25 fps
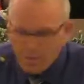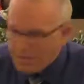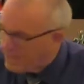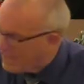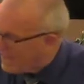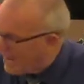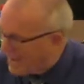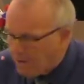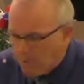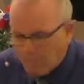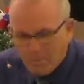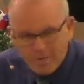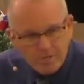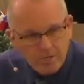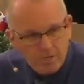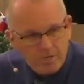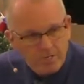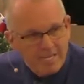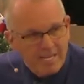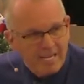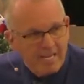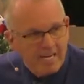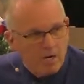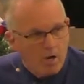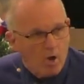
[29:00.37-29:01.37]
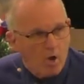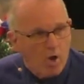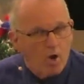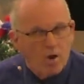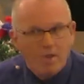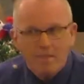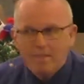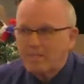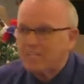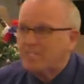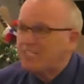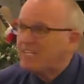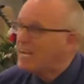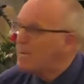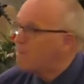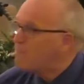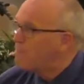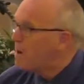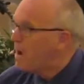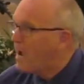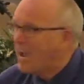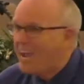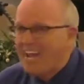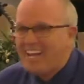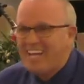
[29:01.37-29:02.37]
can't we just get it all on the same
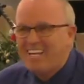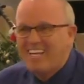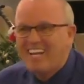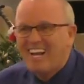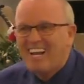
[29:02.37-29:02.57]
page?